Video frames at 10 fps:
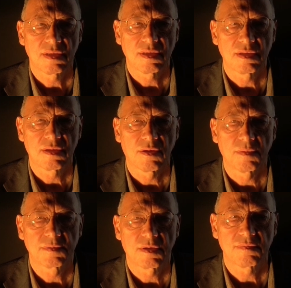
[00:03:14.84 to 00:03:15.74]
in
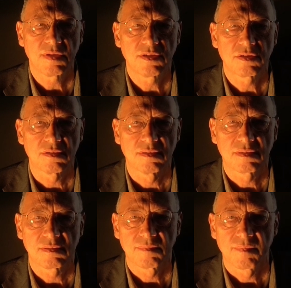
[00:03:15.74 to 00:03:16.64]

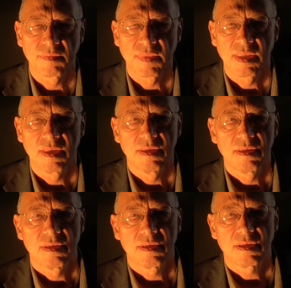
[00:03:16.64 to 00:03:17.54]
observations.
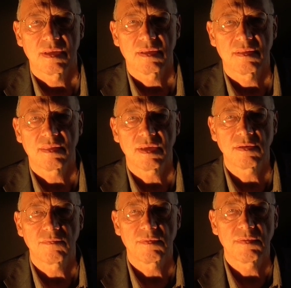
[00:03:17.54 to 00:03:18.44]

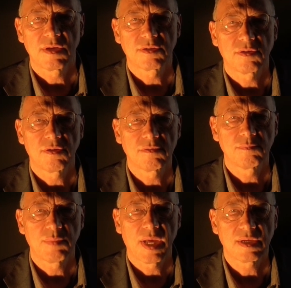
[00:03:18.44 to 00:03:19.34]
Then we will
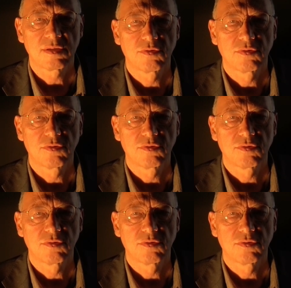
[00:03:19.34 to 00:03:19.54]
turn back